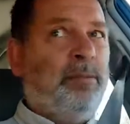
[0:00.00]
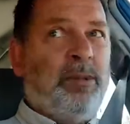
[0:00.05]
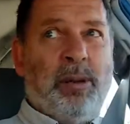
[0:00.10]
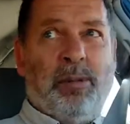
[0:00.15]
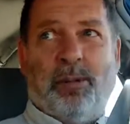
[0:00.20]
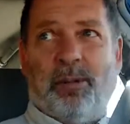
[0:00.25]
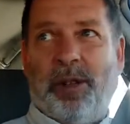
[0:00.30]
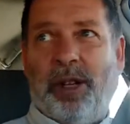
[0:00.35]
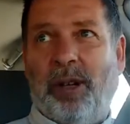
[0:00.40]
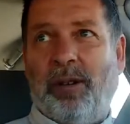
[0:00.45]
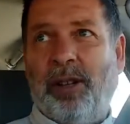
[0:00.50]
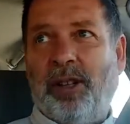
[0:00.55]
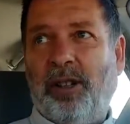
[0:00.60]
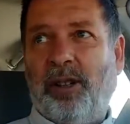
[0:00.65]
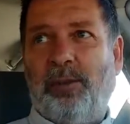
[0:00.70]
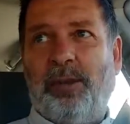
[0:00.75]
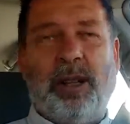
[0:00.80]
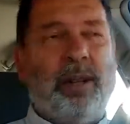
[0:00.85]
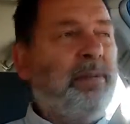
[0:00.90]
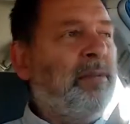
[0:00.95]
people will know a
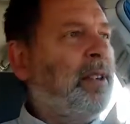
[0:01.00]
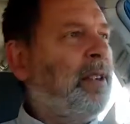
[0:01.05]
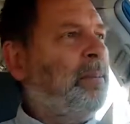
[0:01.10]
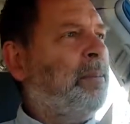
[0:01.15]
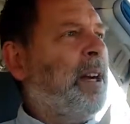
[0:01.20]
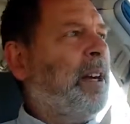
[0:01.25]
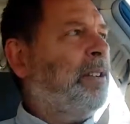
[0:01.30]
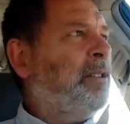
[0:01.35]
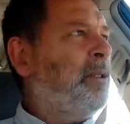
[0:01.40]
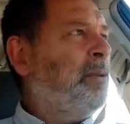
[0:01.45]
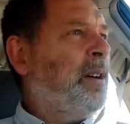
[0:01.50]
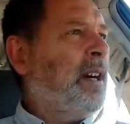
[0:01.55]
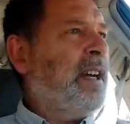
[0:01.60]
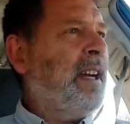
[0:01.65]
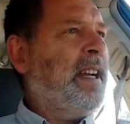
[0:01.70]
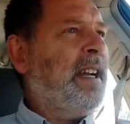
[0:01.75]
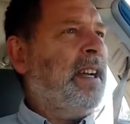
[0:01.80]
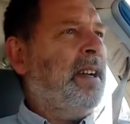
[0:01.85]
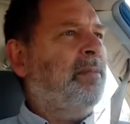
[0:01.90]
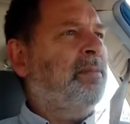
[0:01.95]
little bit about who
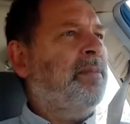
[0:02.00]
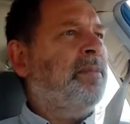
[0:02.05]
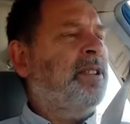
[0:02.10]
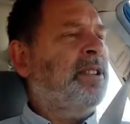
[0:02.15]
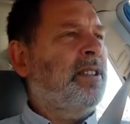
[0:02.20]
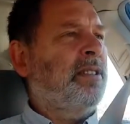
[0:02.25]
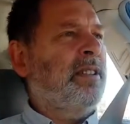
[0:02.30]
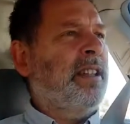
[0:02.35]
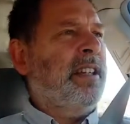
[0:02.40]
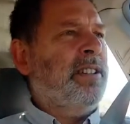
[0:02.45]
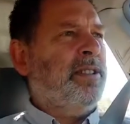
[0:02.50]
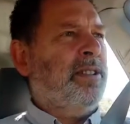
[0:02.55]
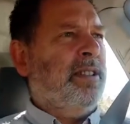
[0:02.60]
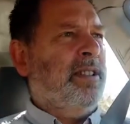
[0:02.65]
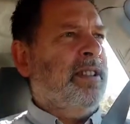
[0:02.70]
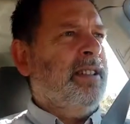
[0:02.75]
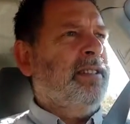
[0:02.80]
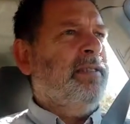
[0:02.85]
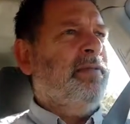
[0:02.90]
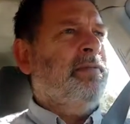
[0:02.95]
I am, so that's
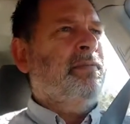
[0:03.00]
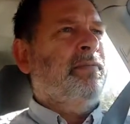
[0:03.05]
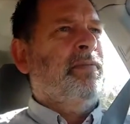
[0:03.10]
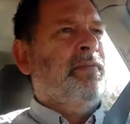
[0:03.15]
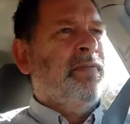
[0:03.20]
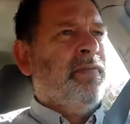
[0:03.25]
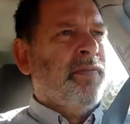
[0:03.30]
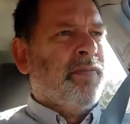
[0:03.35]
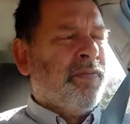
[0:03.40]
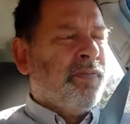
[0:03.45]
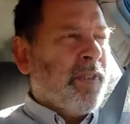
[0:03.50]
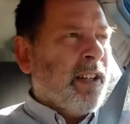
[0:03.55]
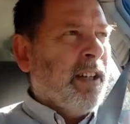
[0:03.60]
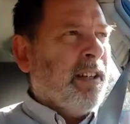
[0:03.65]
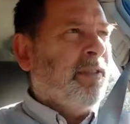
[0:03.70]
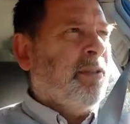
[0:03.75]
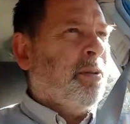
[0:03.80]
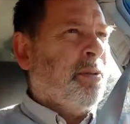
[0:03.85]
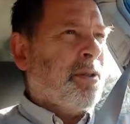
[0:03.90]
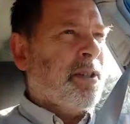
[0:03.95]
good.
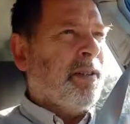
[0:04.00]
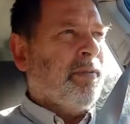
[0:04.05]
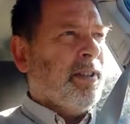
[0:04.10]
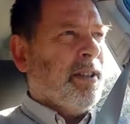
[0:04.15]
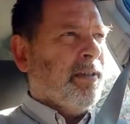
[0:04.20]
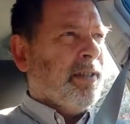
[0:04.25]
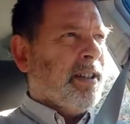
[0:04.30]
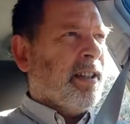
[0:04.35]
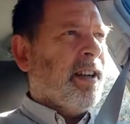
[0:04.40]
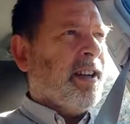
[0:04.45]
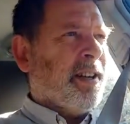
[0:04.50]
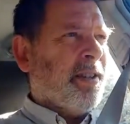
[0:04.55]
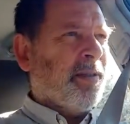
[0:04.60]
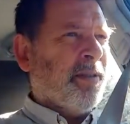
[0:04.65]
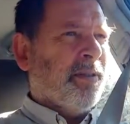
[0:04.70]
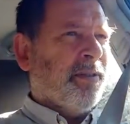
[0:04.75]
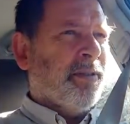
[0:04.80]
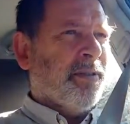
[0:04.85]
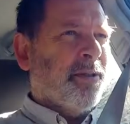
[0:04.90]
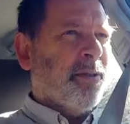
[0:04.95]
And of course, I've lived in
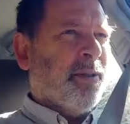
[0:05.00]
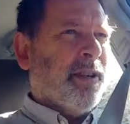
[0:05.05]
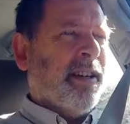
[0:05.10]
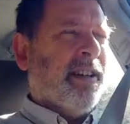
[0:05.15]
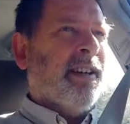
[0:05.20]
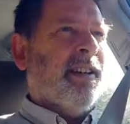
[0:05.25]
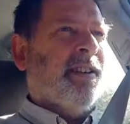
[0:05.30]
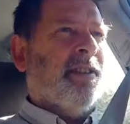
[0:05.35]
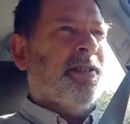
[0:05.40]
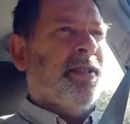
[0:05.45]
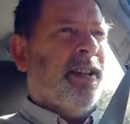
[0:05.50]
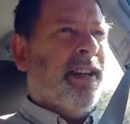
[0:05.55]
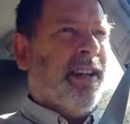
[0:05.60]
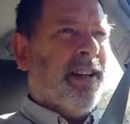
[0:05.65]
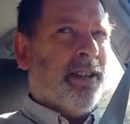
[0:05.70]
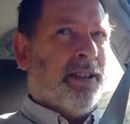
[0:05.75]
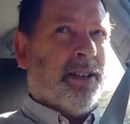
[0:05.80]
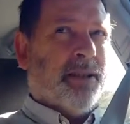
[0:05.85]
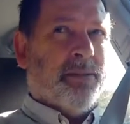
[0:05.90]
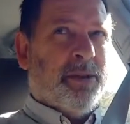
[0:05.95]
Oxford for 20 years and
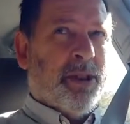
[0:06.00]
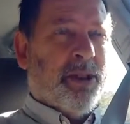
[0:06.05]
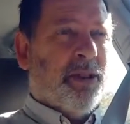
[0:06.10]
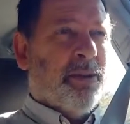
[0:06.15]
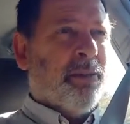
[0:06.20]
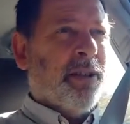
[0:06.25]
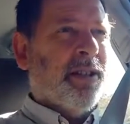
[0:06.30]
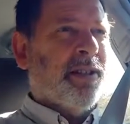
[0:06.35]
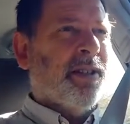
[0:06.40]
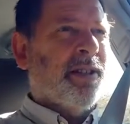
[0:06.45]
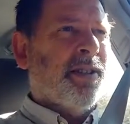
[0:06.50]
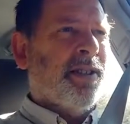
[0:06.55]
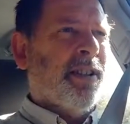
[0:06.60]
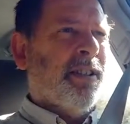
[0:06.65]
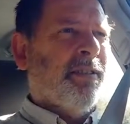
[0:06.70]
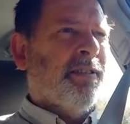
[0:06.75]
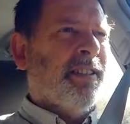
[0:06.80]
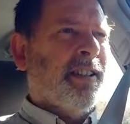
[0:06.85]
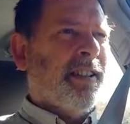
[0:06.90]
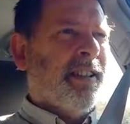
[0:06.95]
had a computer business,
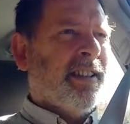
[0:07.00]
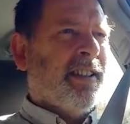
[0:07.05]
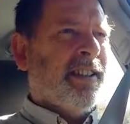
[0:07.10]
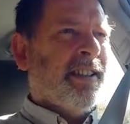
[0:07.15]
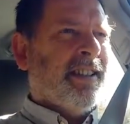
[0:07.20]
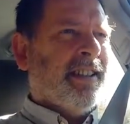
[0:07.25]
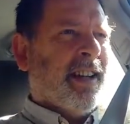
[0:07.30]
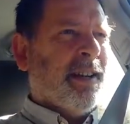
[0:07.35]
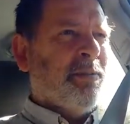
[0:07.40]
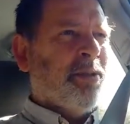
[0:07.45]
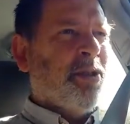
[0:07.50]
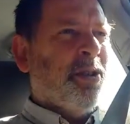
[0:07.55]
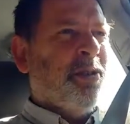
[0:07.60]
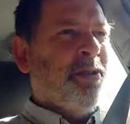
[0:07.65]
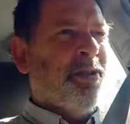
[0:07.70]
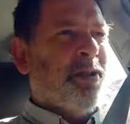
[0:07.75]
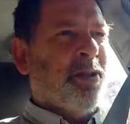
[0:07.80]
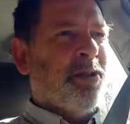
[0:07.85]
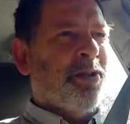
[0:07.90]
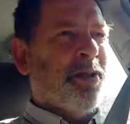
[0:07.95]
so I'm
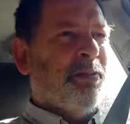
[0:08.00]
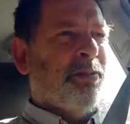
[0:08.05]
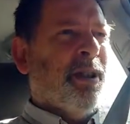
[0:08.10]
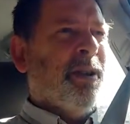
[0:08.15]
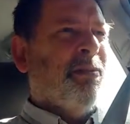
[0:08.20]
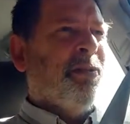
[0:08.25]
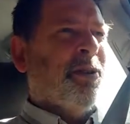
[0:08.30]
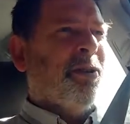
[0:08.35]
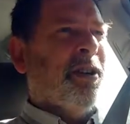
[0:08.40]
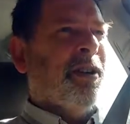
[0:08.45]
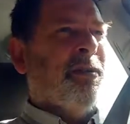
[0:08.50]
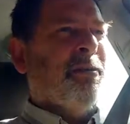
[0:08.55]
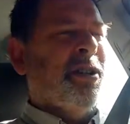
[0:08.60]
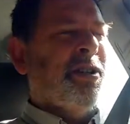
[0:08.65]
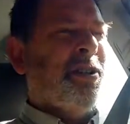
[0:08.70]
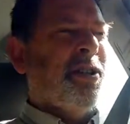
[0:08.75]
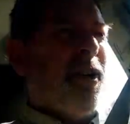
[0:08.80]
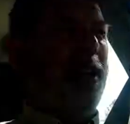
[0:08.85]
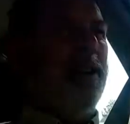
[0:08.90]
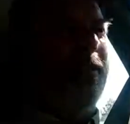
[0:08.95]
sure there's some people are going to
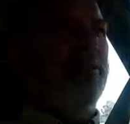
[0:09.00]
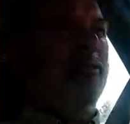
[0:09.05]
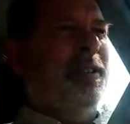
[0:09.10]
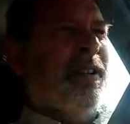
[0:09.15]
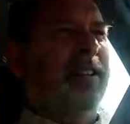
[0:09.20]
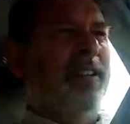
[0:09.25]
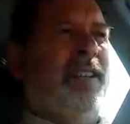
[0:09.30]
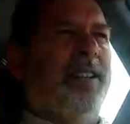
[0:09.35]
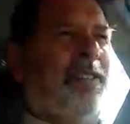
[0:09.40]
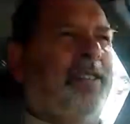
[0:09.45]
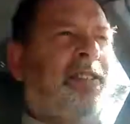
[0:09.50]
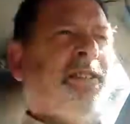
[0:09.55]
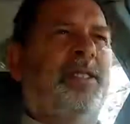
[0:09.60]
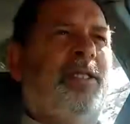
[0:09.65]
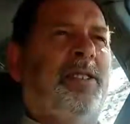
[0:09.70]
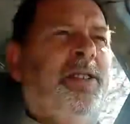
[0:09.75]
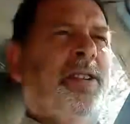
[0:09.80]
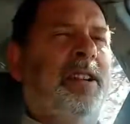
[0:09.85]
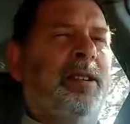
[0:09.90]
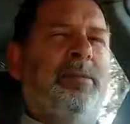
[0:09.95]
be shocked when they're
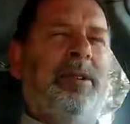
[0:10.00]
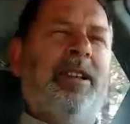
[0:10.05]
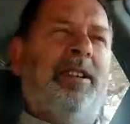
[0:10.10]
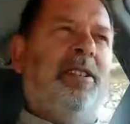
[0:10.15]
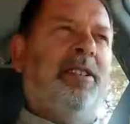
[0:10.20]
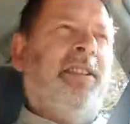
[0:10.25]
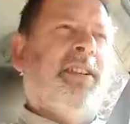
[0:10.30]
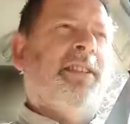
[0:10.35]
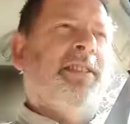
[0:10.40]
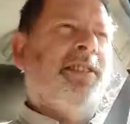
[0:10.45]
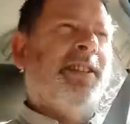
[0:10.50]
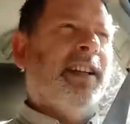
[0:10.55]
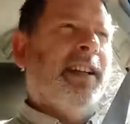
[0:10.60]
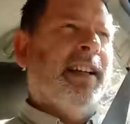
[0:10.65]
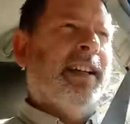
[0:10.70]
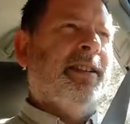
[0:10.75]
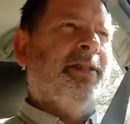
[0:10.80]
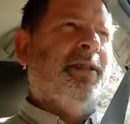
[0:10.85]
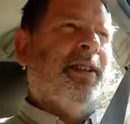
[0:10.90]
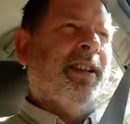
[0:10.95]
going to look at me and they're going to
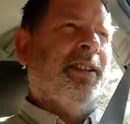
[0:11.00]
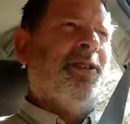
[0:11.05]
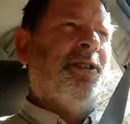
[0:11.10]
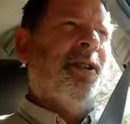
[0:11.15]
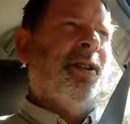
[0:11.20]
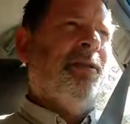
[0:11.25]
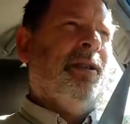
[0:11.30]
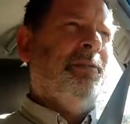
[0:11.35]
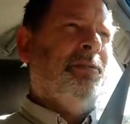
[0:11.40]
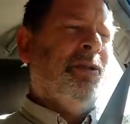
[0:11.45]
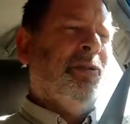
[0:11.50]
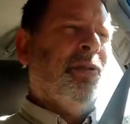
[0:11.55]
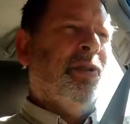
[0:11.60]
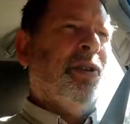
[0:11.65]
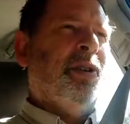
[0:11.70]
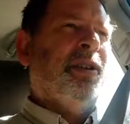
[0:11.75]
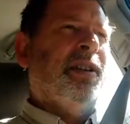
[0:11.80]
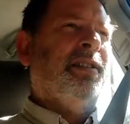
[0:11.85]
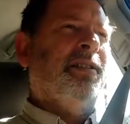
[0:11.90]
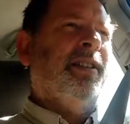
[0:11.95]
say, when I show up to
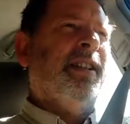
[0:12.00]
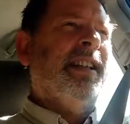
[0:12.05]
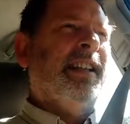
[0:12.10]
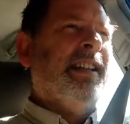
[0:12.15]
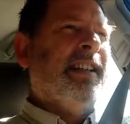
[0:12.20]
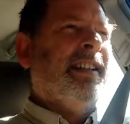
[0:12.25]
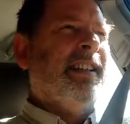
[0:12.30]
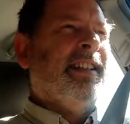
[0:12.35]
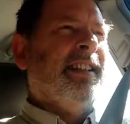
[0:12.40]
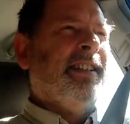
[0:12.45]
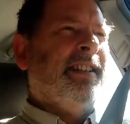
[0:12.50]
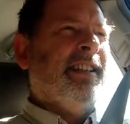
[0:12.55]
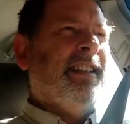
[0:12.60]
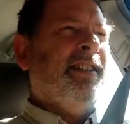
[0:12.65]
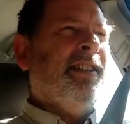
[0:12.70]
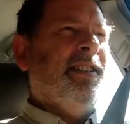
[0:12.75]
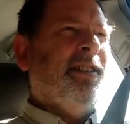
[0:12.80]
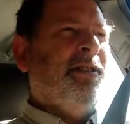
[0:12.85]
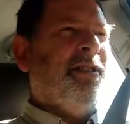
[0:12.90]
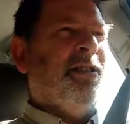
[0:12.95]
work,
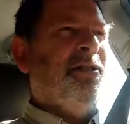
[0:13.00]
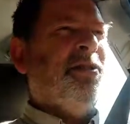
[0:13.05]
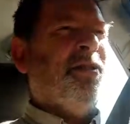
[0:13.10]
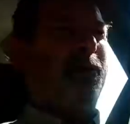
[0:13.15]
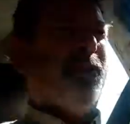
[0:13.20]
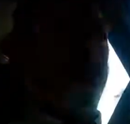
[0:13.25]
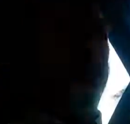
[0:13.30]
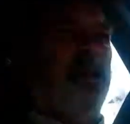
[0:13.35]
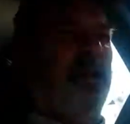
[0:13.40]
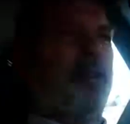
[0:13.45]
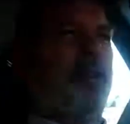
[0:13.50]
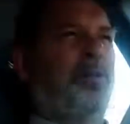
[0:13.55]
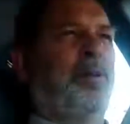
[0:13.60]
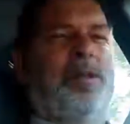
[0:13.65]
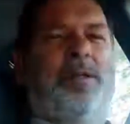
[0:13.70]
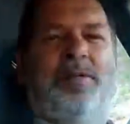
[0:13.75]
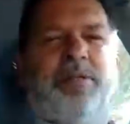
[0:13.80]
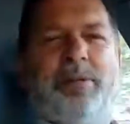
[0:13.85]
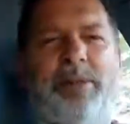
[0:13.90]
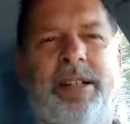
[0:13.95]
"Didn't you do some computer
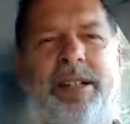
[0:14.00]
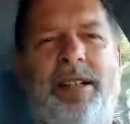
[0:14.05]
work for